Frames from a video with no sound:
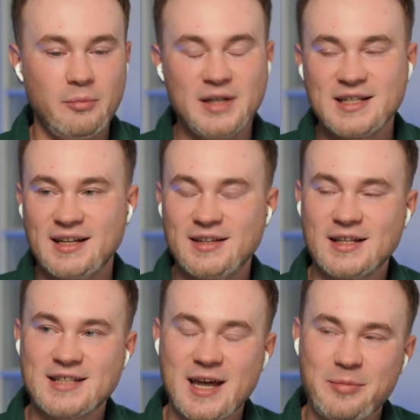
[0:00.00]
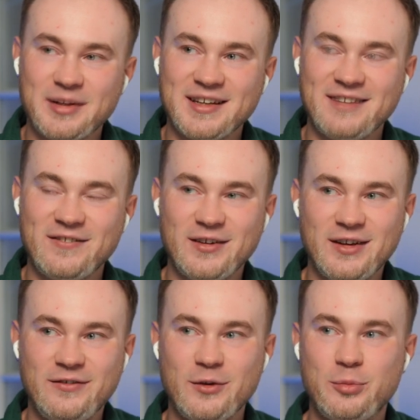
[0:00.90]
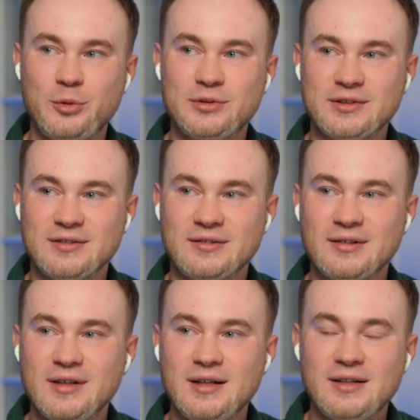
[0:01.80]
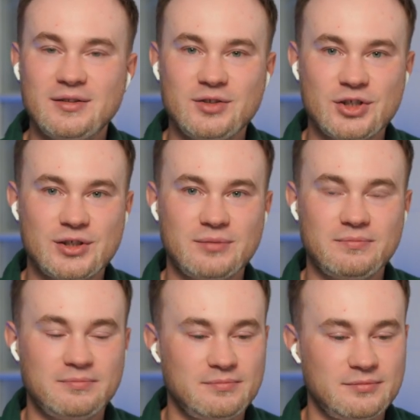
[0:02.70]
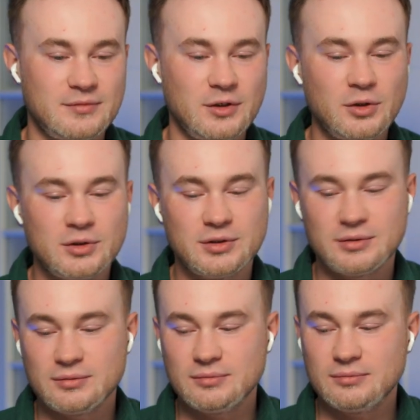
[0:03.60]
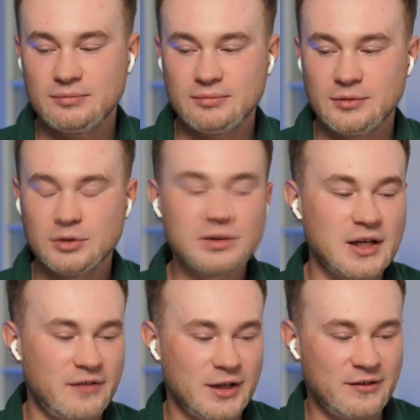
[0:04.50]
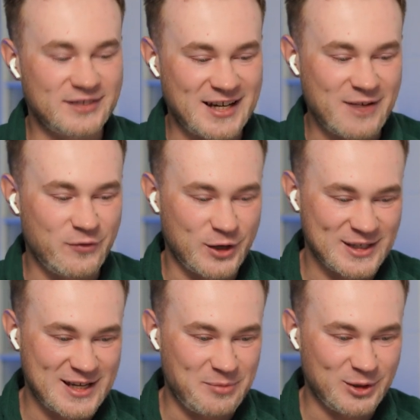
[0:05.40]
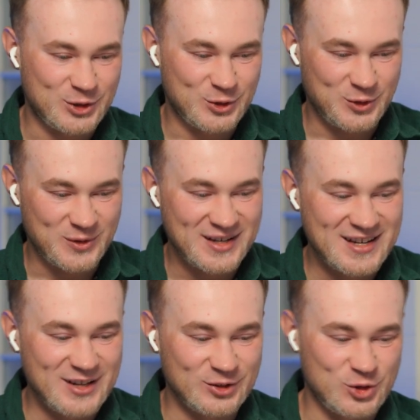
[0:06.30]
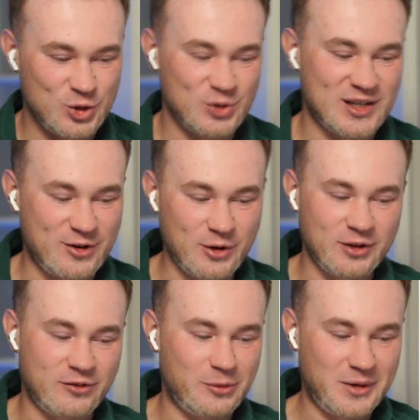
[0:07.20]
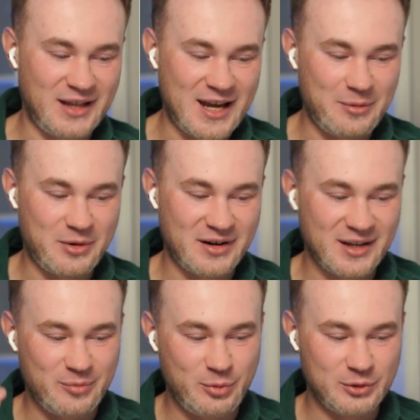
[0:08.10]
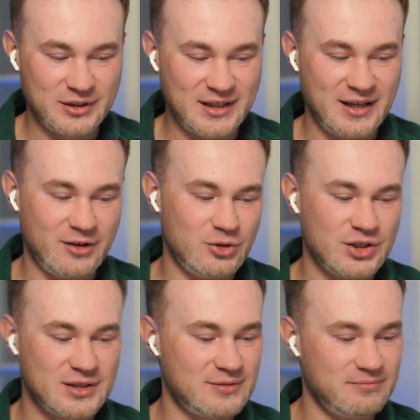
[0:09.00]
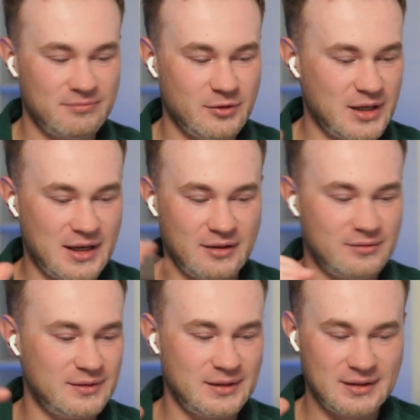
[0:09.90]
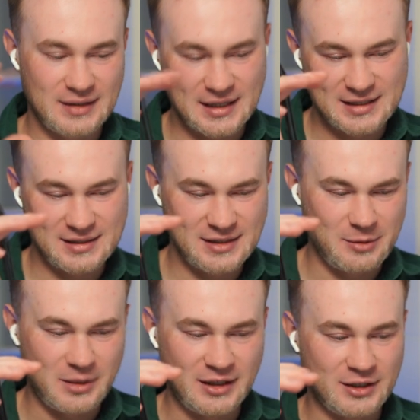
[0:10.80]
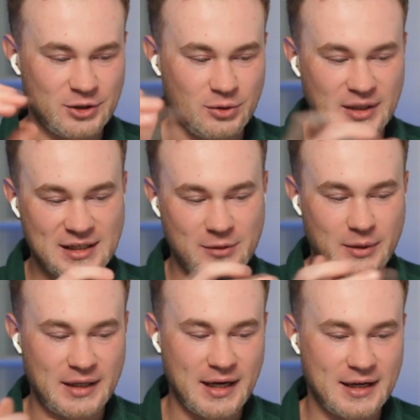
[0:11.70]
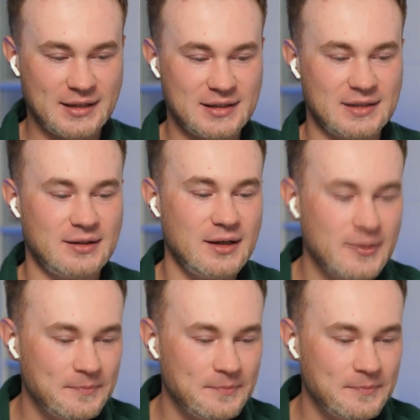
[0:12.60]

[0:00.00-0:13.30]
basically that's happen if you put just you don't have enough time, for example, to choose a color from a library, put it here. You just, okay, that's similar to another one icons,